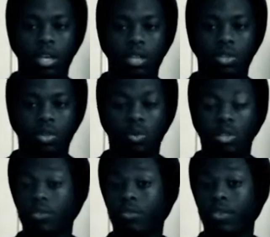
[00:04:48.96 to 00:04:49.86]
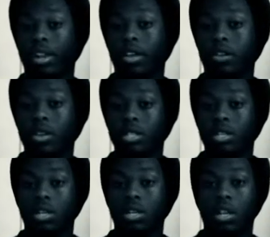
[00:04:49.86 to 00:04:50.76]
So this one right here is
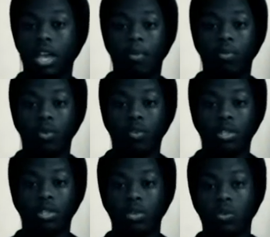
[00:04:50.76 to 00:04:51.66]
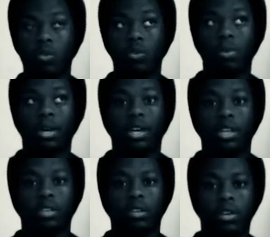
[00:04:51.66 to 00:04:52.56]
an 8.12 by
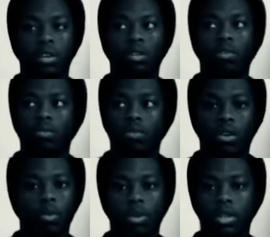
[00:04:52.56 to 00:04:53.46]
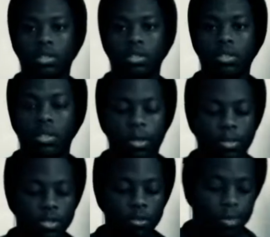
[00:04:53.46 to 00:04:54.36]
31 inches, I'm
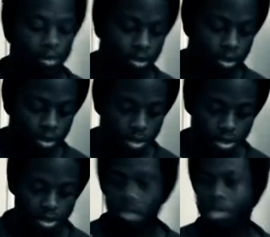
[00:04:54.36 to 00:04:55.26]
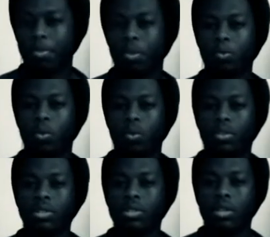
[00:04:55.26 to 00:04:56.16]
assuming, just like most boards.